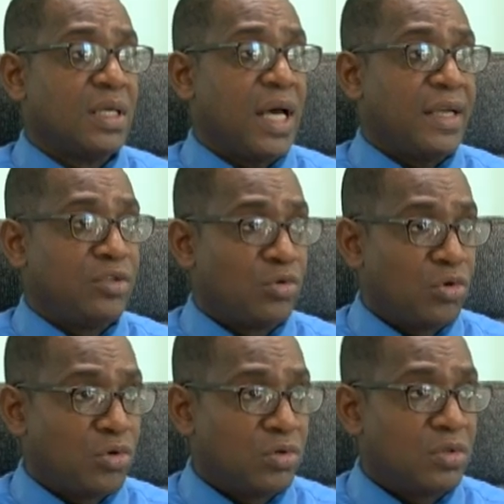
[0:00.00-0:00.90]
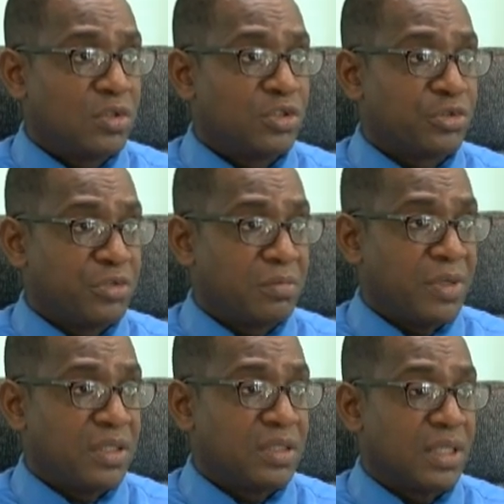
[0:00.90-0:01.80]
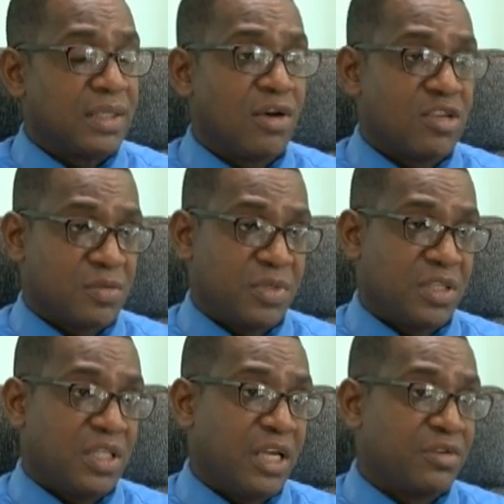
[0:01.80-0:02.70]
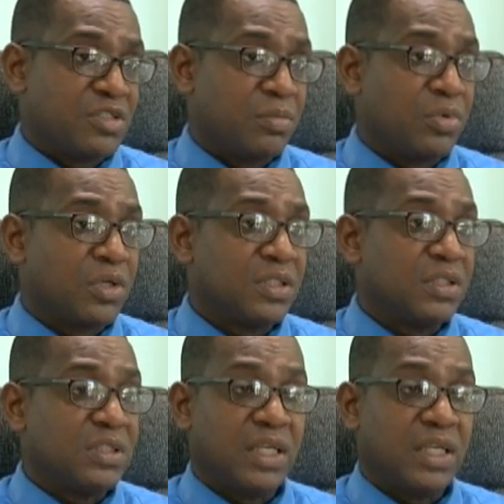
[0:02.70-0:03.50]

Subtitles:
I know treatment and hospital care is important.